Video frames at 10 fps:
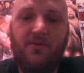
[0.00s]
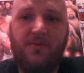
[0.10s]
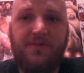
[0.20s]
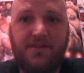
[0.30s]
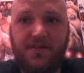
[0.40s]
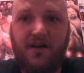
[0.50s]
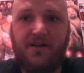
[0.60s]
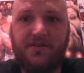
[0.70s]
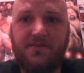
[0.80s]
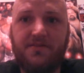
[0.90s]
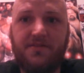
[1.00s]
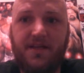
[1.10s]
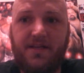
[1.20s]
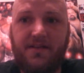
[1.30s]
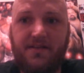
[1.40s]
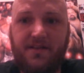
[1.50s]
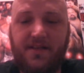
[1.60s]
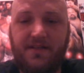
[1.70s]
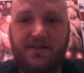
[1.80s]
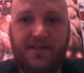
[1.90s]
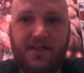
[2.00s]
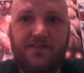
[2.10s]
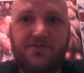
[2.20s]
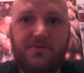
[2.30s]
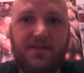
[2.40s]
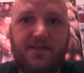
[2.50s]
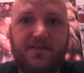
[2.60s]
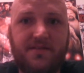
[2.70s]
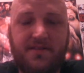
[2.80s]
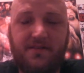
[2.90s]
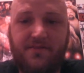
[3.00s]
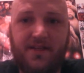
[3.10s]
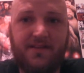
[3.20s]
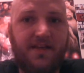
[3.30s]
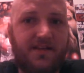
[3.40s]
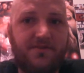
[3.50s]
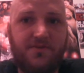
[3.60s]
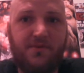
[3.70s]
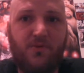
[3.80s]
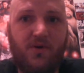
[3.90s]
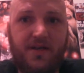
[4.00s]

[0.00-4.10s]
with the doctors and the injury and stuff like that, Triple